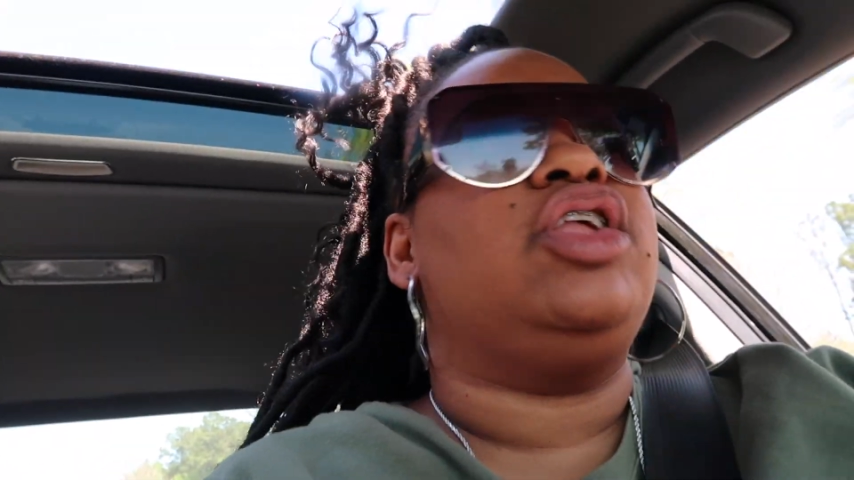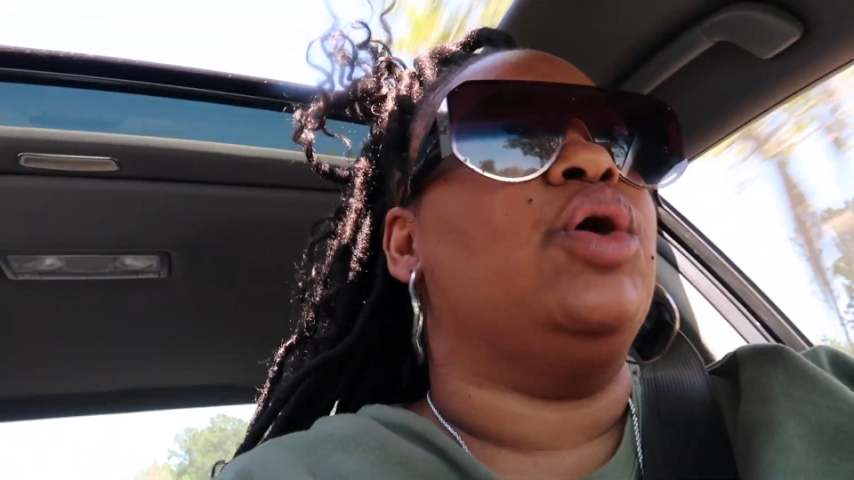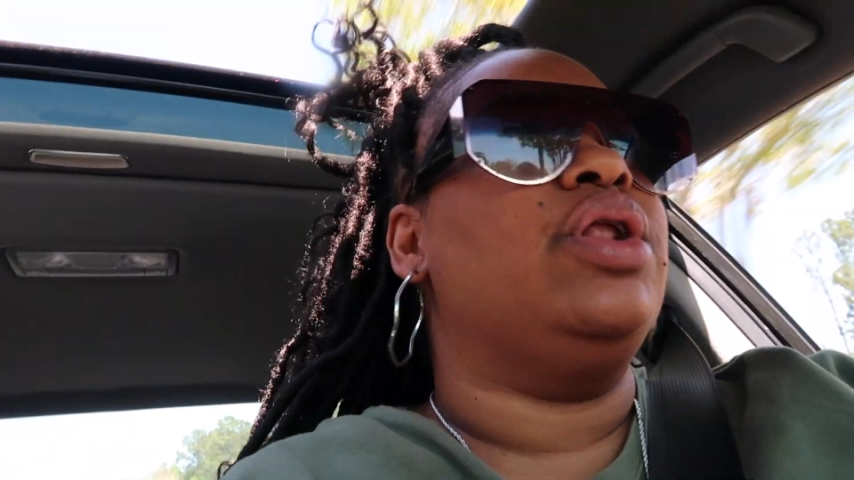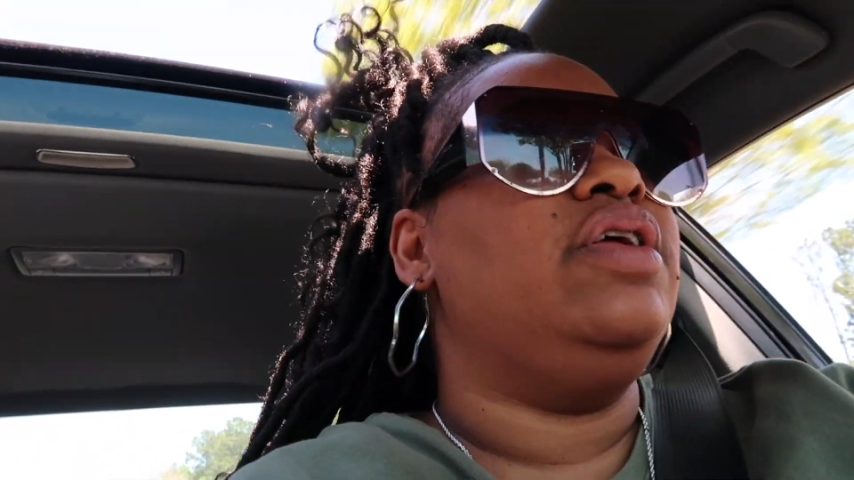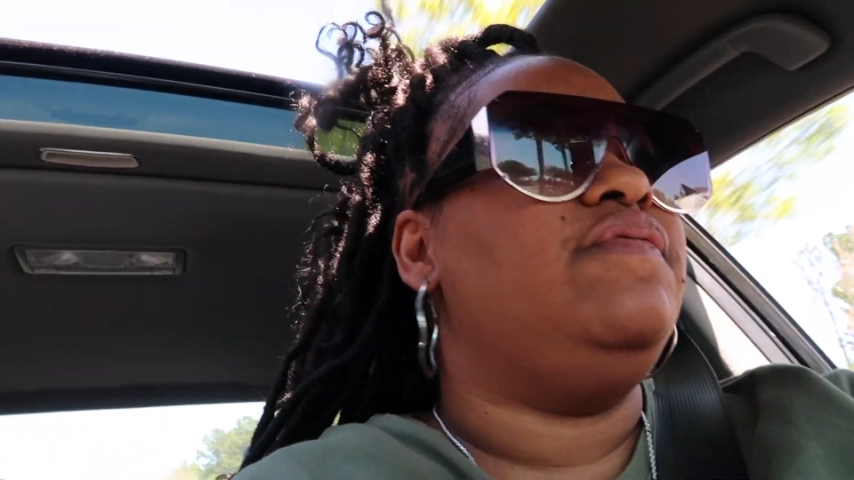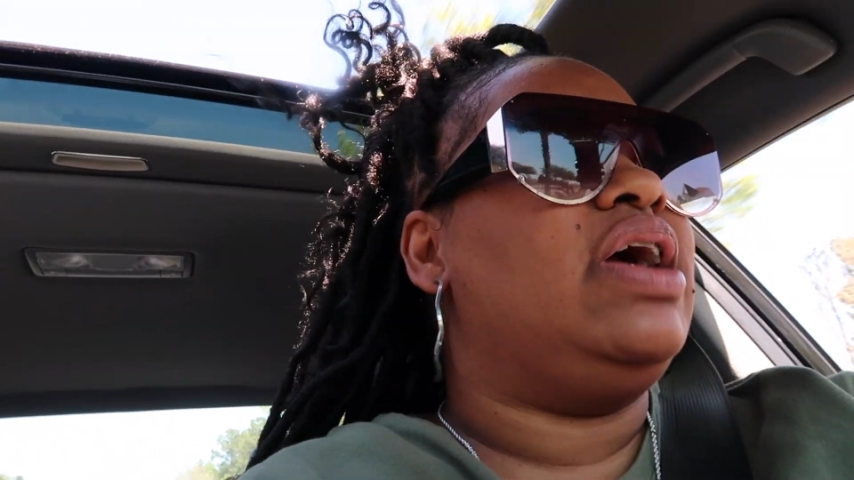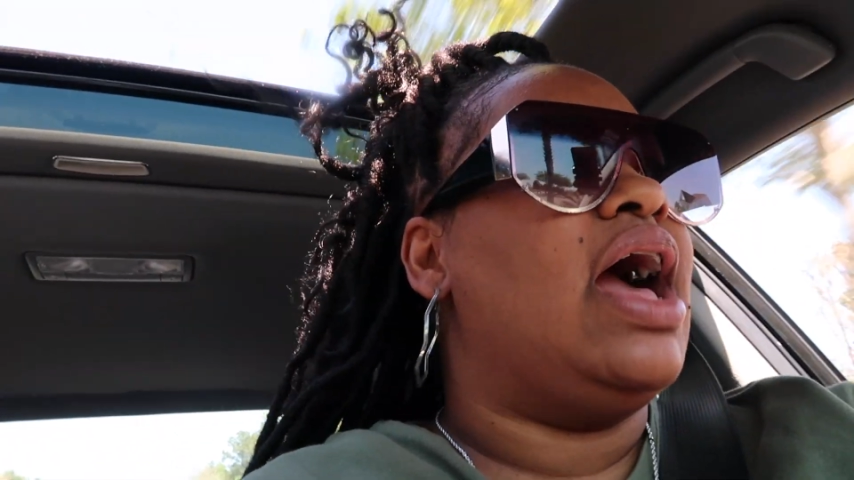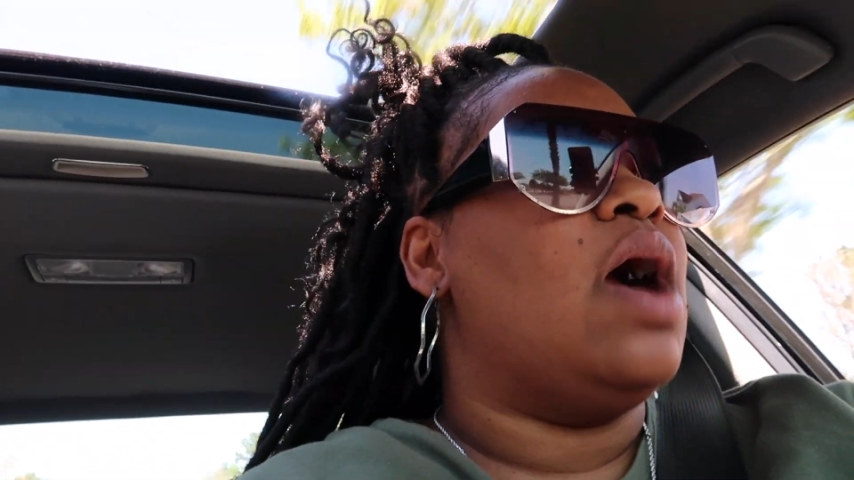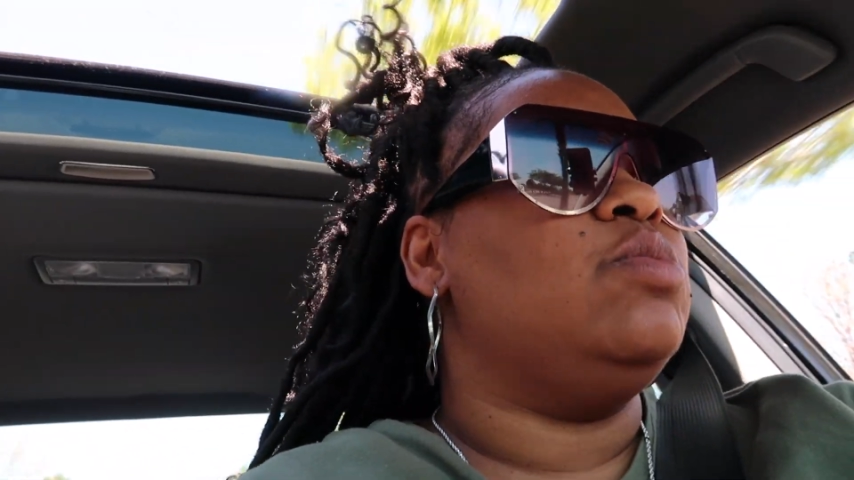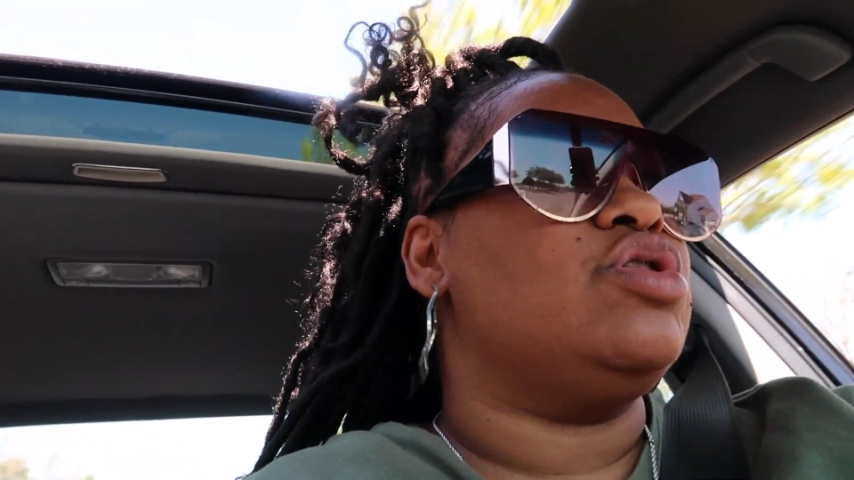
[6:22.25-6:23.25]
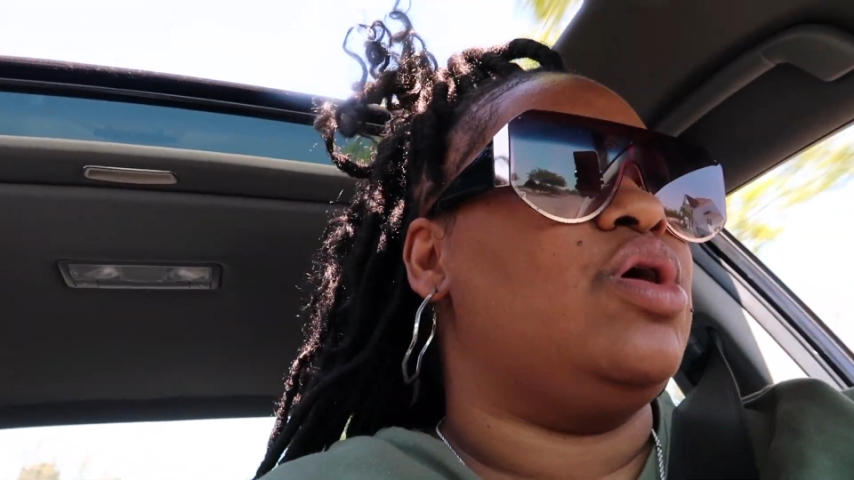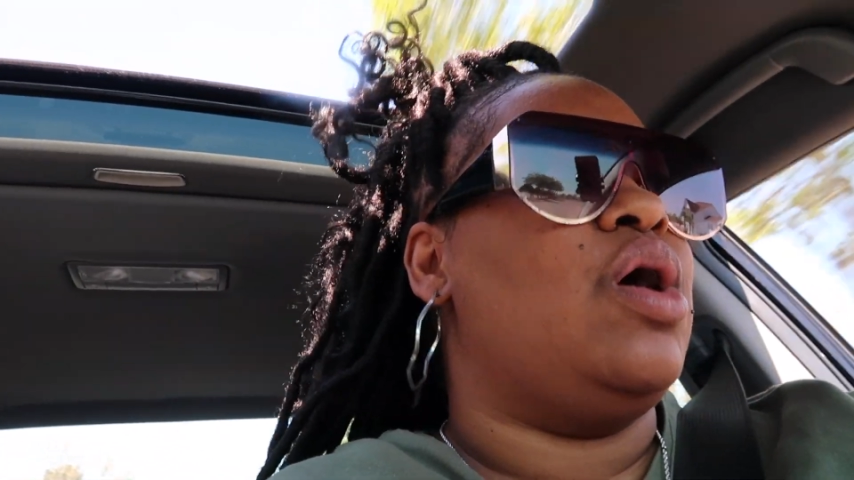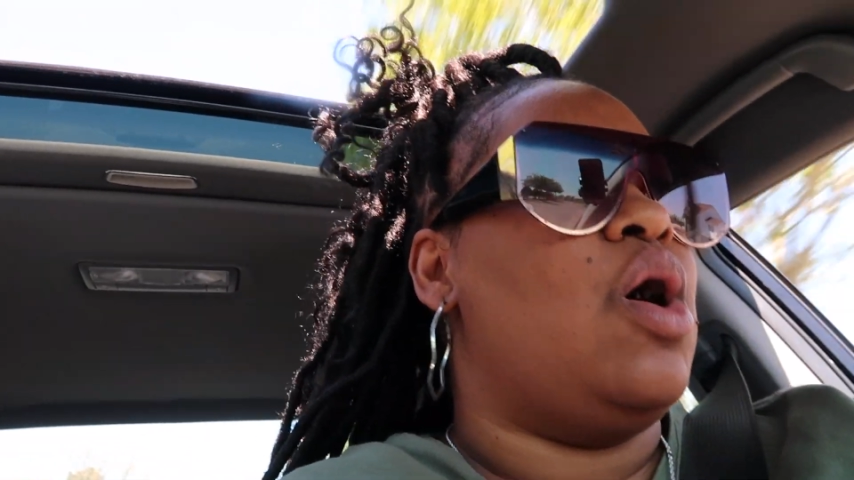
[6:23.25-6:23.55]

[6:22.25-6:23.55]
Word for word: totally forgot i was on